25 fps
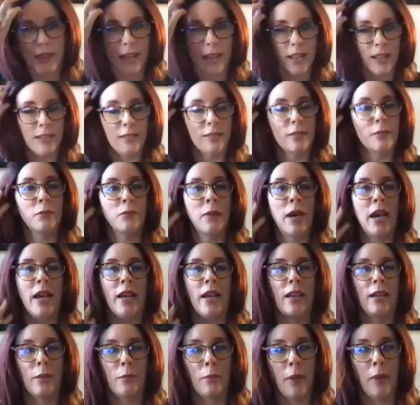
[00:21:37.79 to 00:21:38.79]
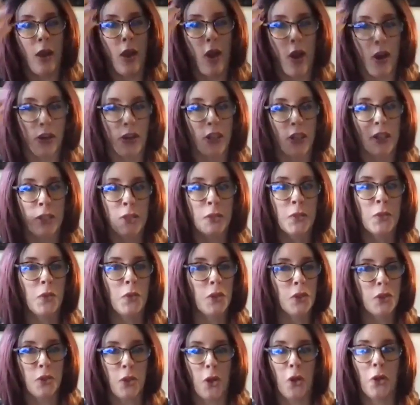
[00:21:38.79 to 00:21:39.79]
And my my audience
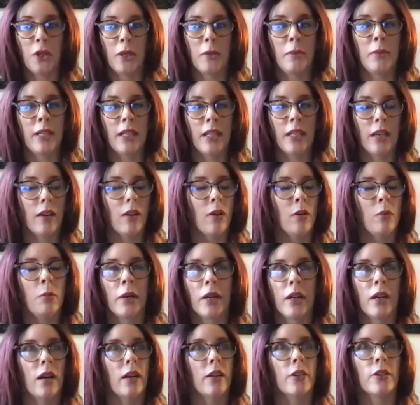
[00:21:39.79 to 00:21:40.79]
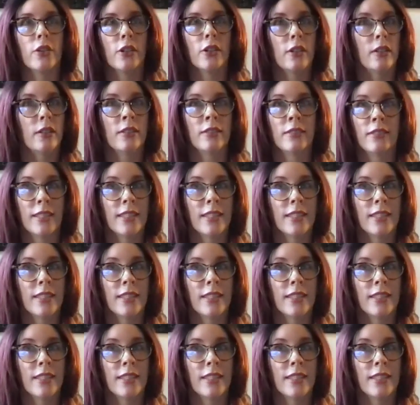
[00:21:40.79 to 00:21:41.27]
will totally be like, "Oh my god, girl.